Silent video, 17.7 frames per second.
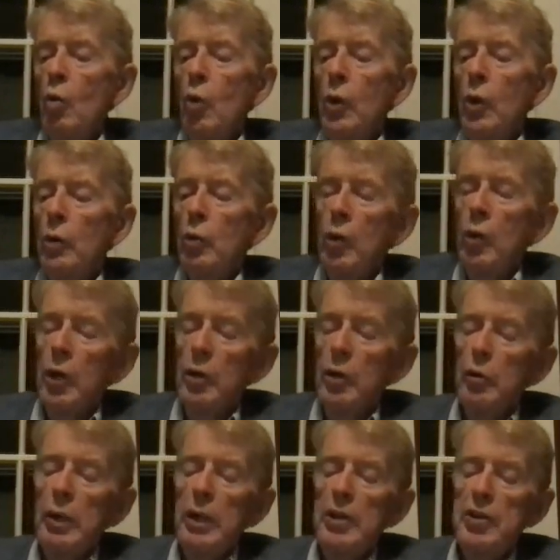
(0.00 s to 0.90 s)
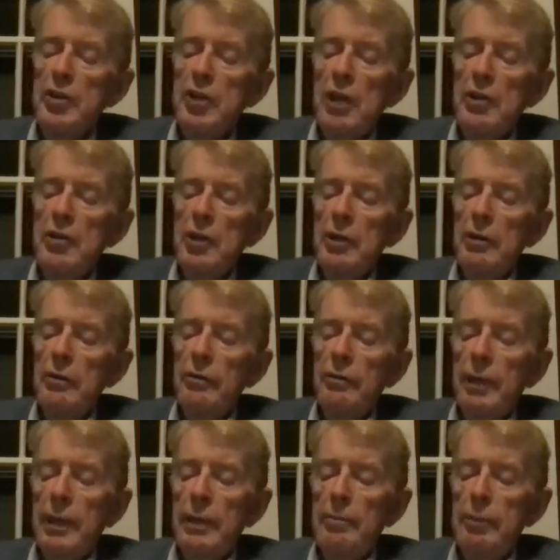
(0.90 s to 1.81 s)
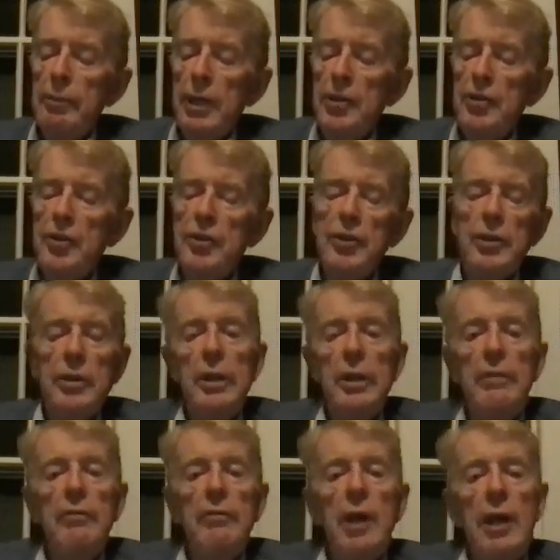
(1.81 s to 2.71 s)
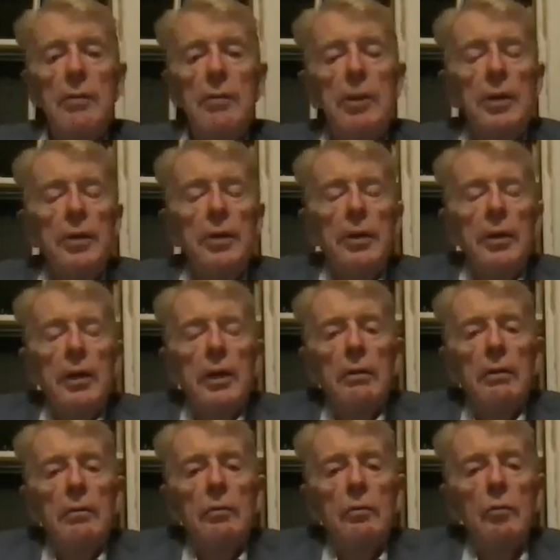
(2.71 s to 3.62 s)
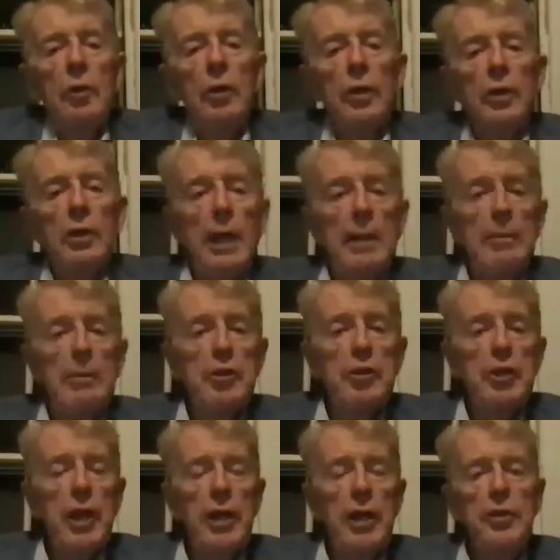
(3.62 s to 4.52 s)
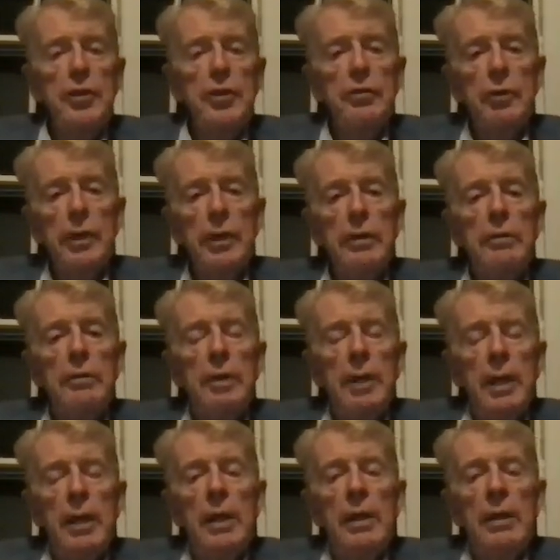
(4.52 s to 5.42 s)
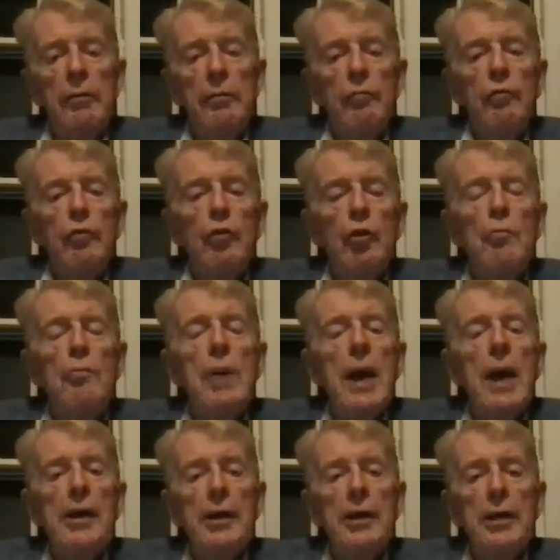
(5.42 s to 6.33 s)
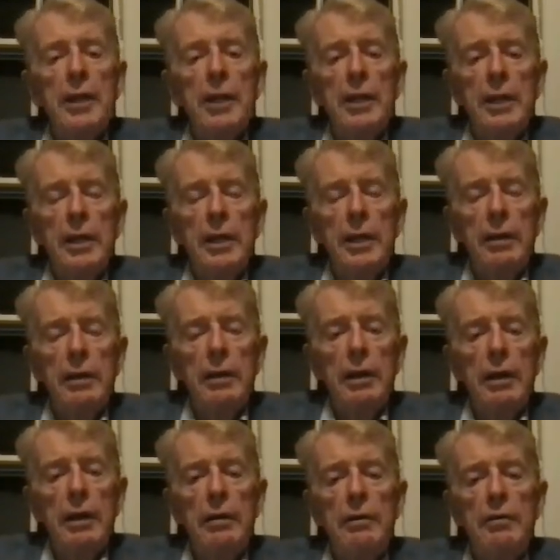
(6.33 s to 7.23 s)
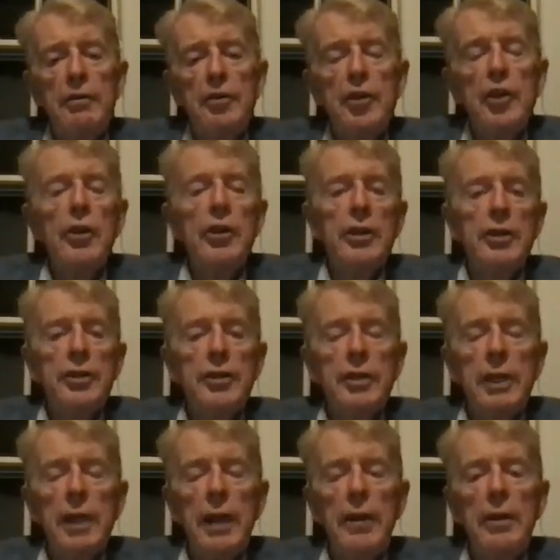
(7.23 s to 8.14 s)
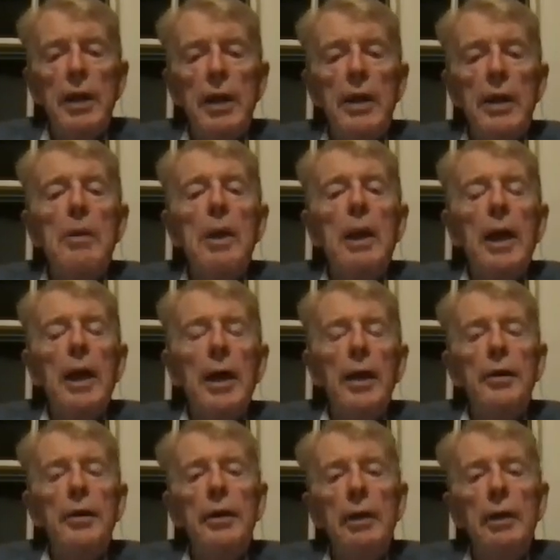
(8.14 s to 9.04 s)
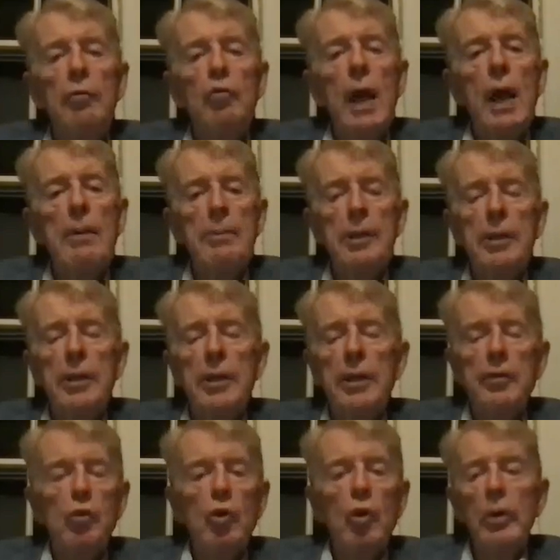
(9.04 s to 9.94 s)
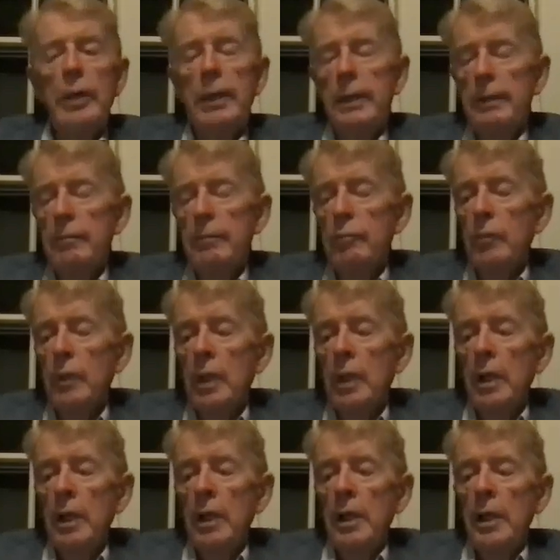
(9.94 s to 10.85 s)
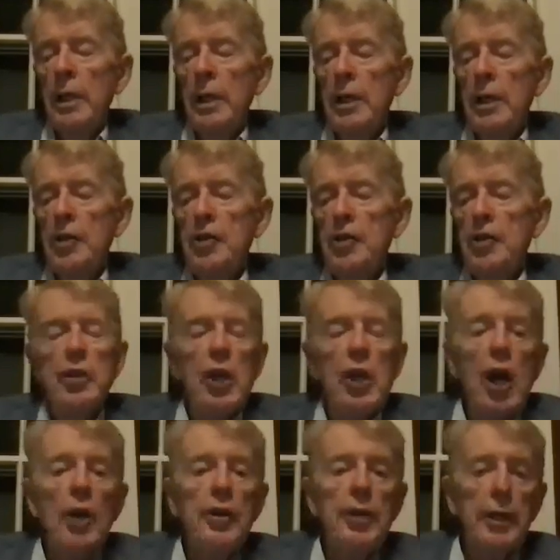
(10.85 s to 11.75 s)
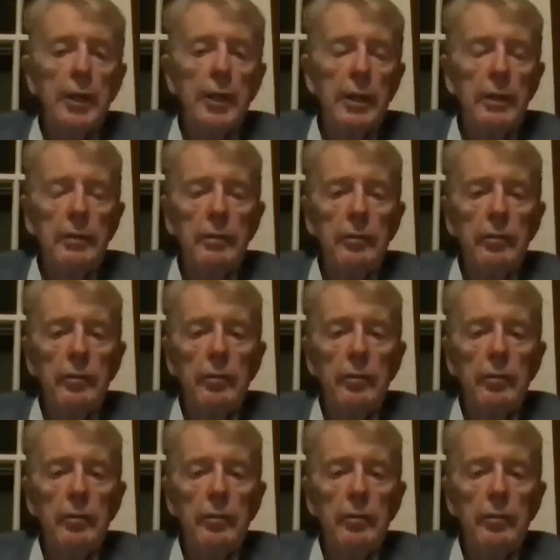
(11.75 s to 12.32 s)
one of the really sensitive places in the environment where climate change is really dramatically serious and rapidly growing is in the Arctic.